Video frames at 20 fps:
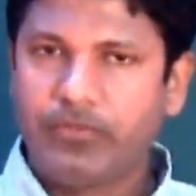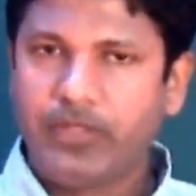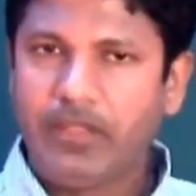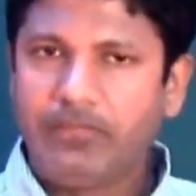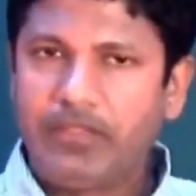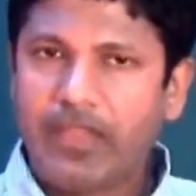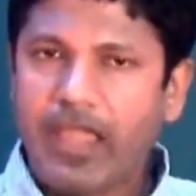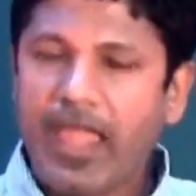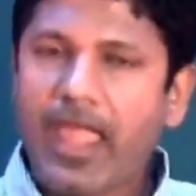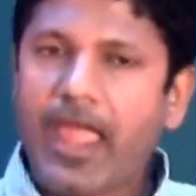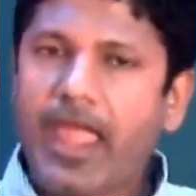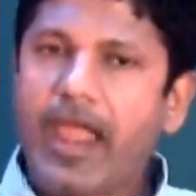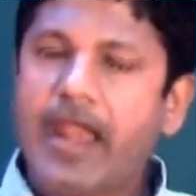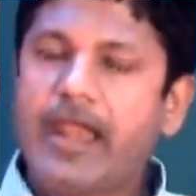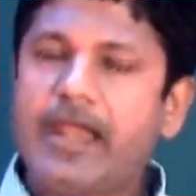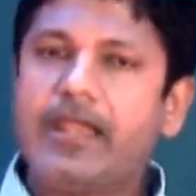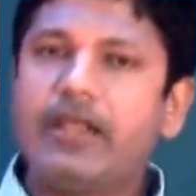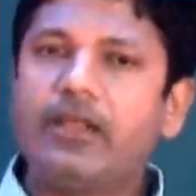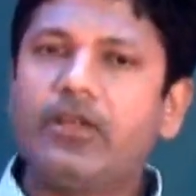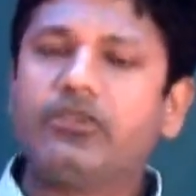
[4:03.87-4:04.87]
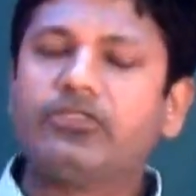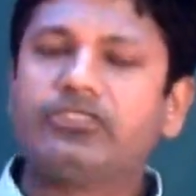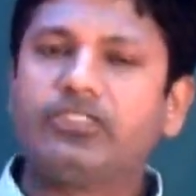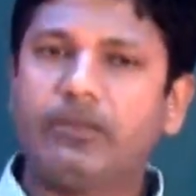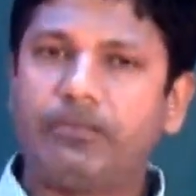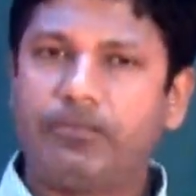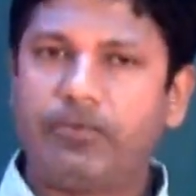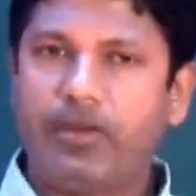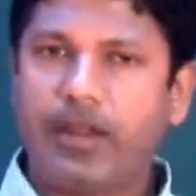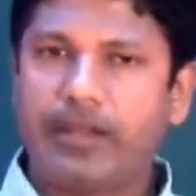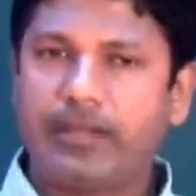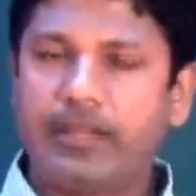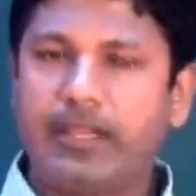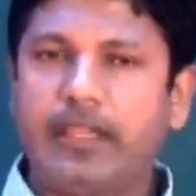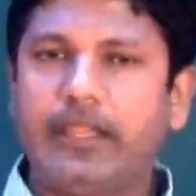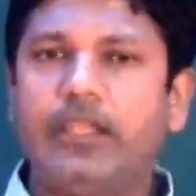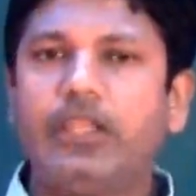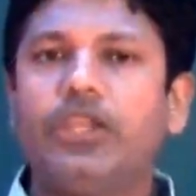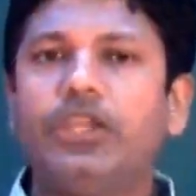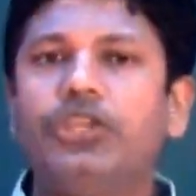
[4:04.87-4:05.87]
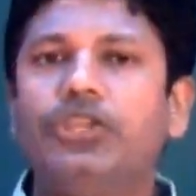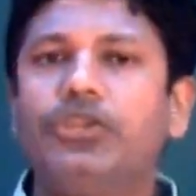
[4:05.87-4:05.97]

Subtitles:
if they're adding or subtracting,